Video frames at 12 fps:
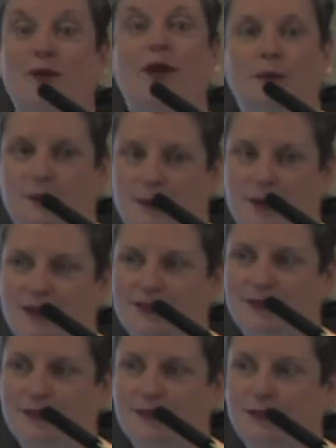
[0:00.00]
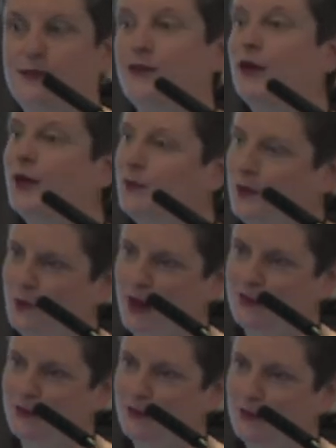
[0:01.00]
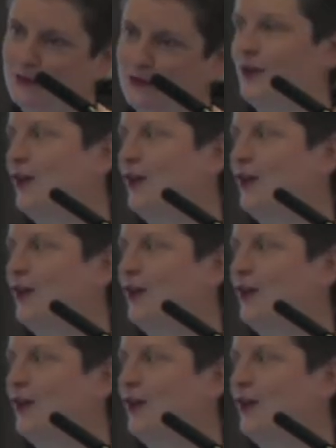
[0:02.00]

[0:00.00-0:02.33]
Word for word: you, be positive, be positive.